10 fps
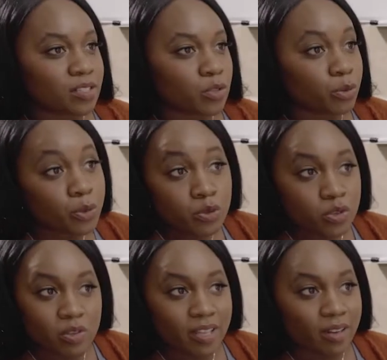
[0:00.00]

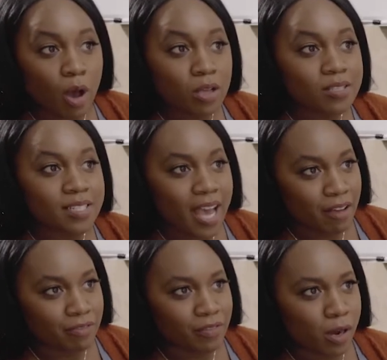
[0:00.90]
crucial that all
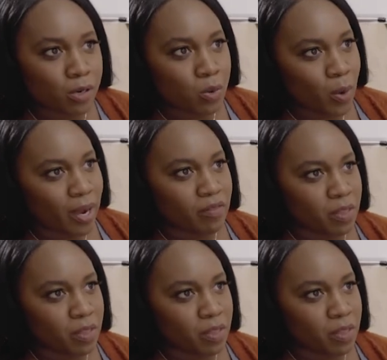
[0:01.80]
staff are aware of the